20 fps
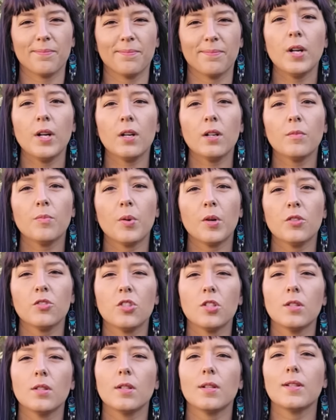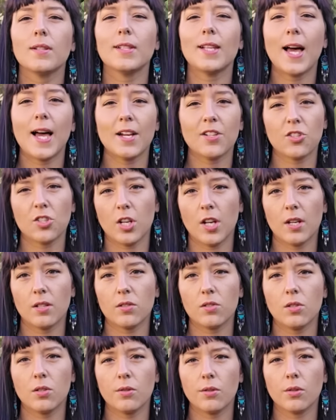We are approaching the last
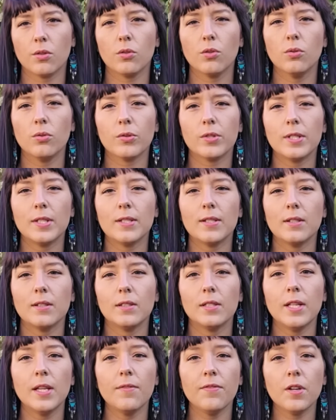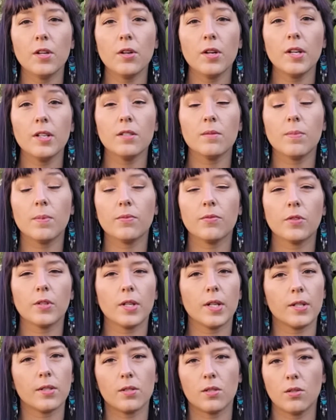chance to grow cool season leafy greens before
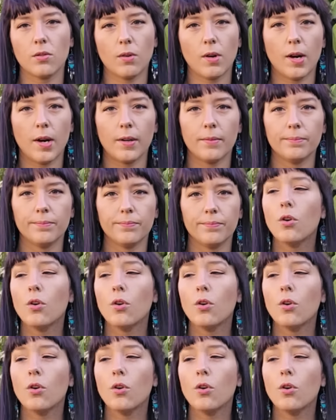it gets too hot.